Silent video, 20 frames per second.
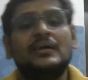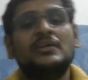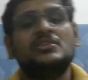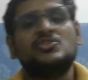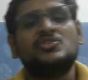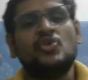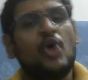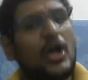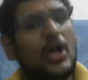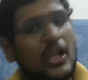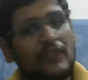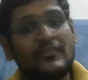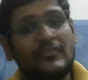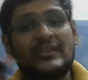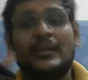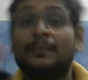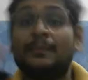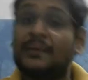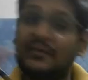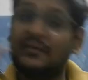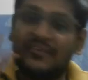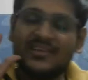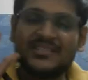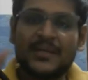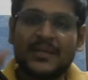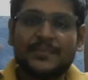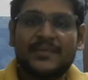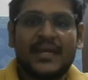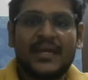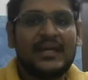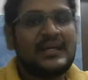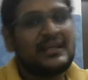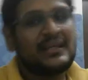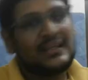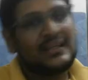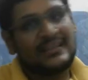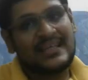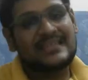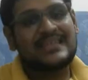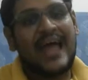So along with the previous subject,
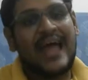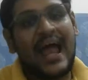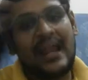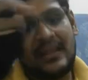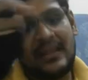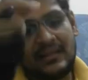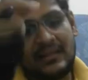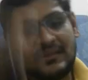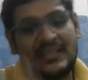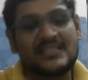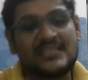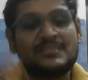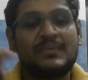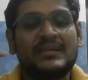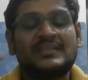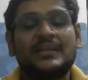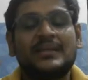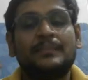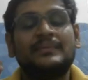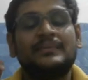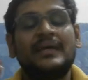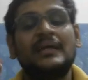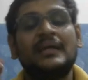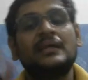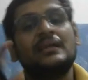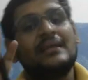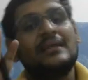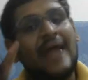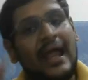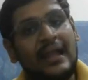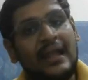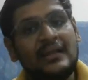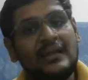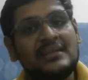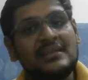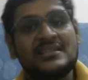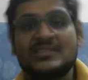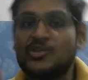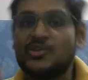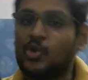just add this much subject, and
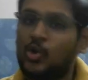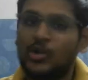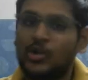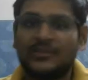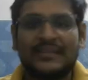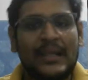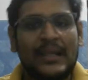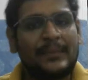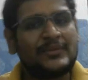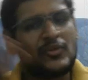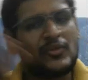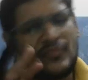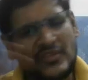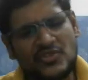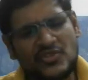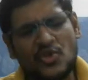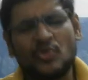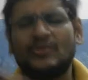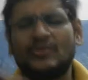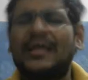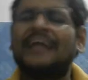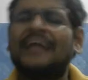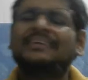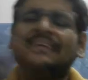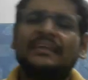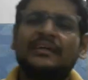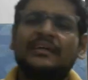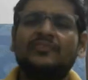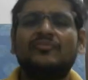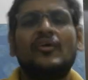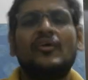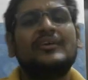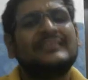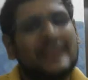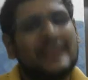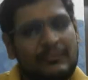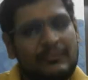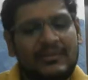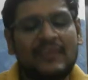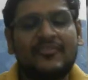this is the whole syllabus of ISRO. That's enough.
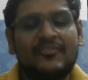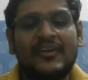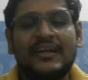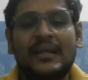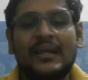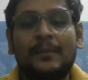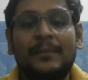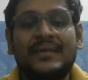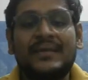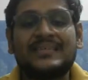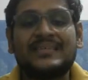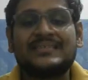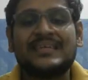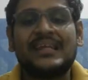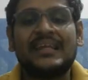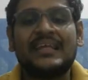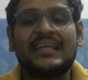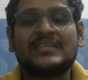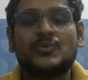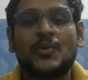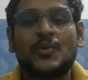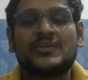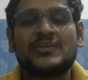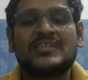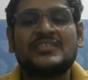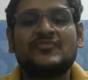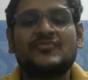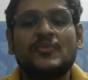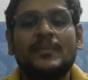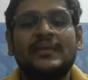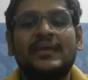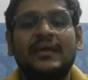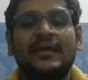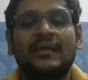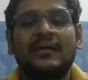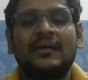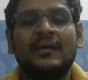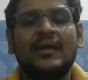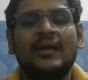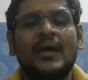Some definitely miscellaneous questions will be there,
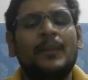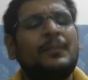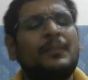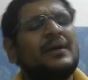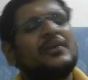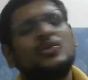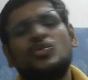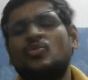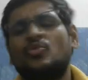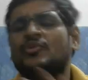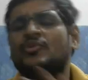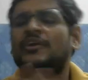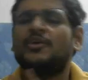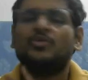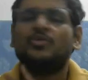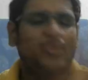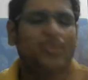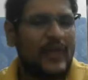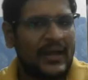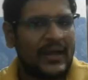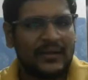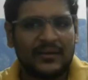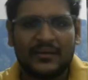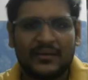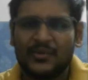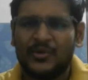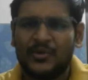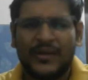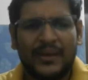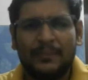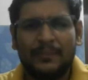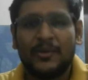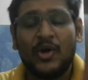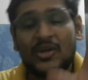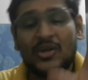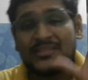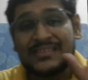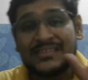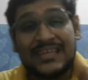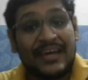but no need to do that, okay,
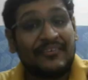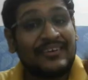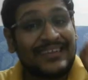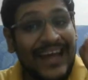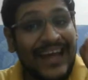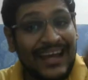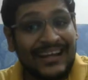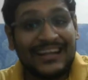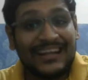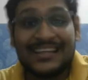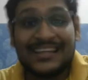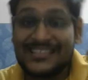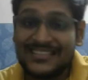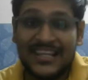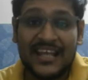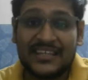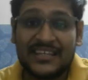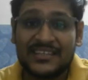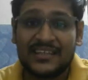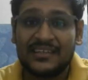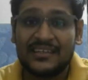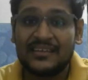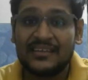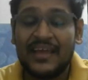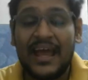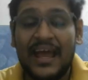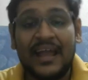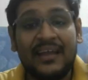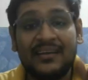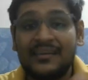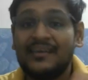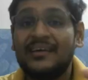because see, our target is selection, and